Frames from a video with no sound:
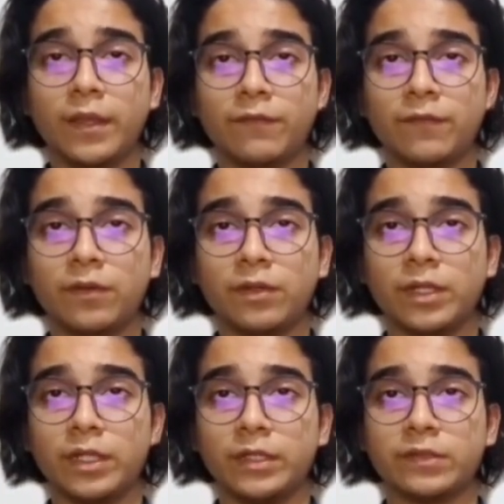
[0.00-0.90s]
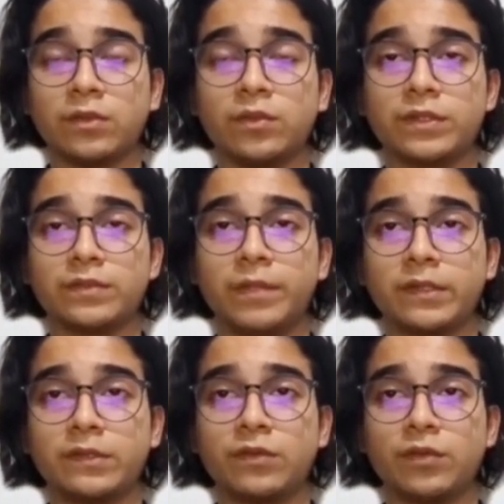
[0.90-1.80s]
Therefore, it is always
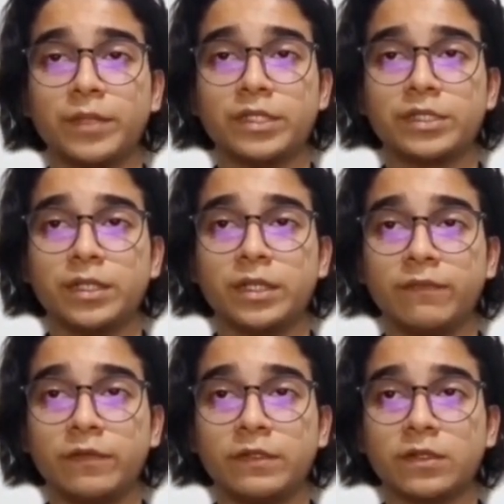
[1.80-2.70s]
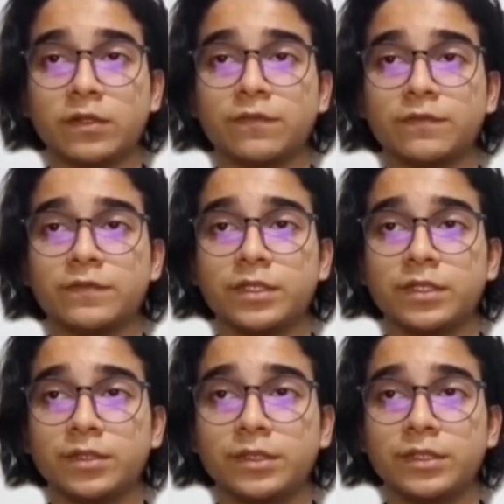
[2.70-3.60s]
best to match levels of
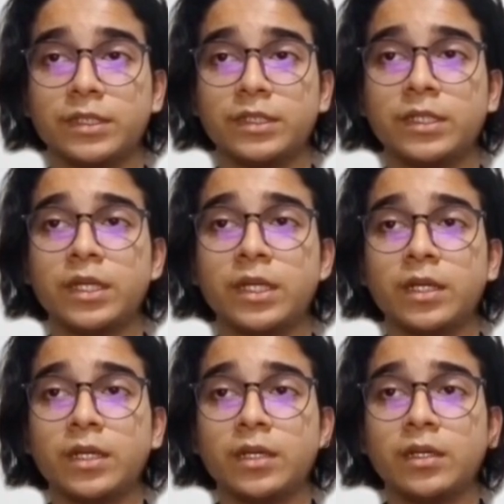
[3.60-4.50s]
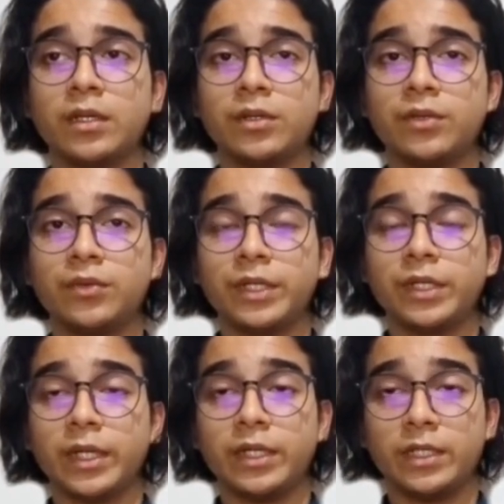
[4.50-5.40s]
seniority
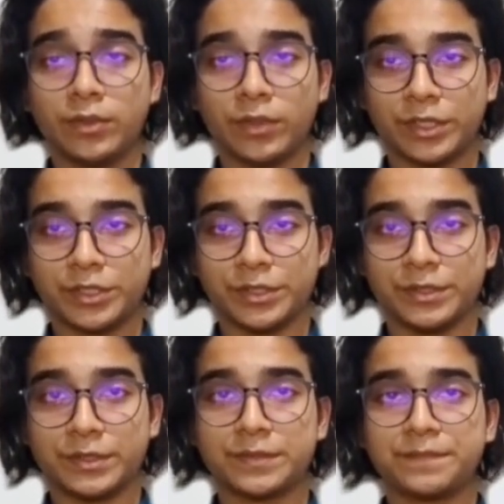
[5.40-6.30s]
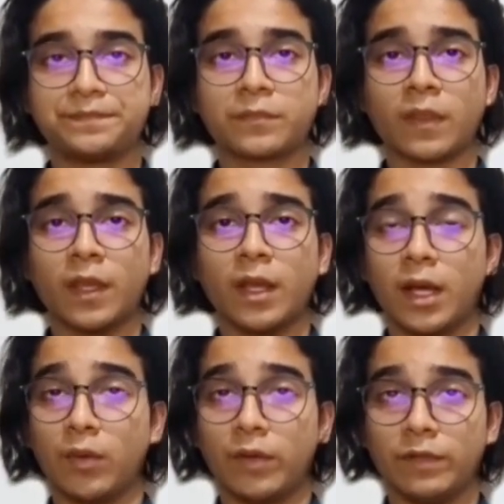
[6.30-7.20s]
during any interactions.
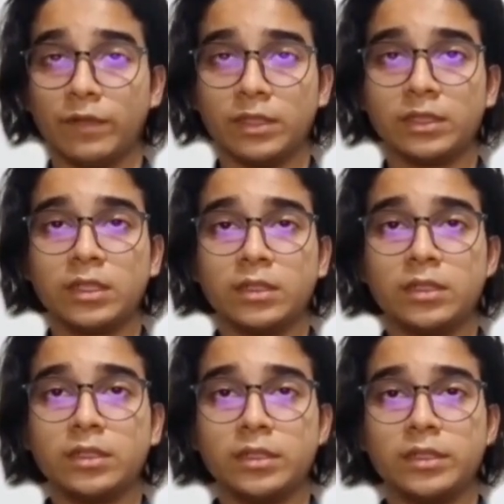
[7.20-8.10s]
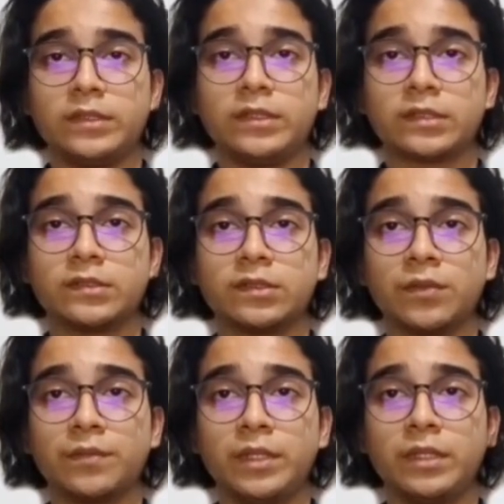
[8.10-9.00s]
However, this does
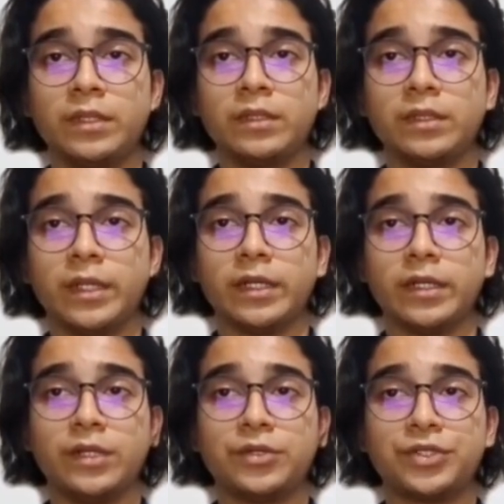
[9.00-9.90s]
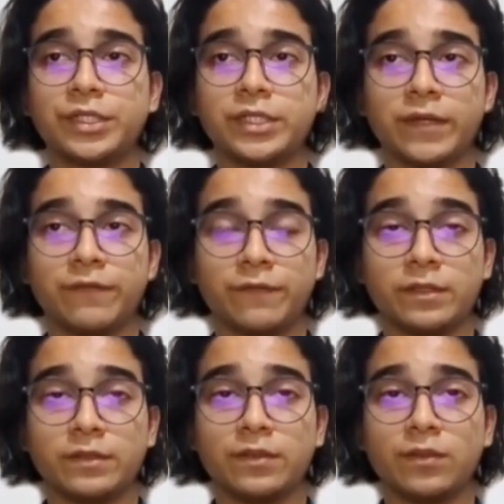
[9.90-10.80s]
not mean that negotiator
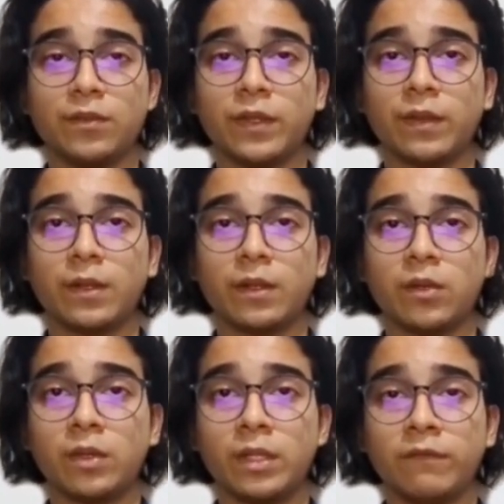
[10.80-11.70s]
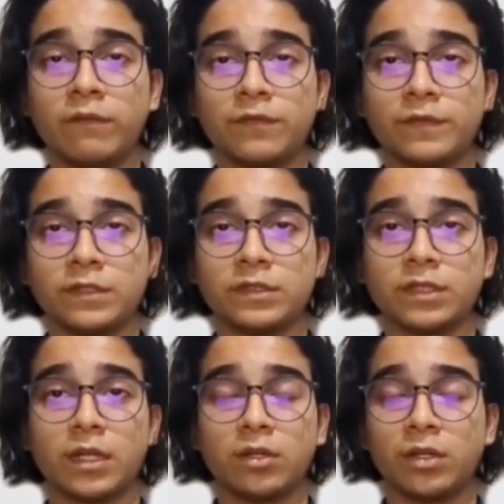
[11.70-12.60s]
efforts with lower level
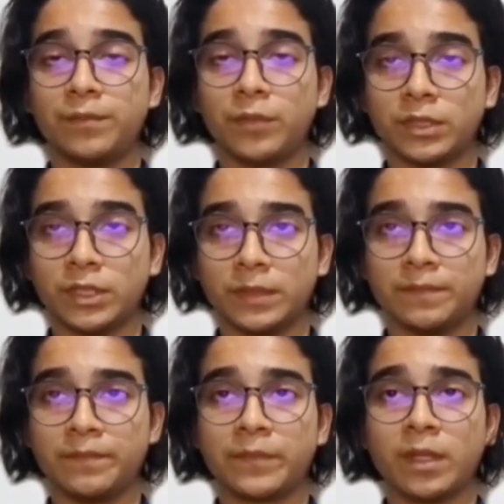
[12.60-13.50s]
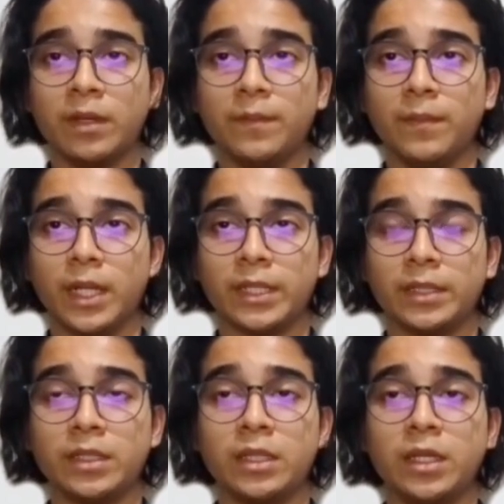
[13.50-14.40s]
officers are not important, but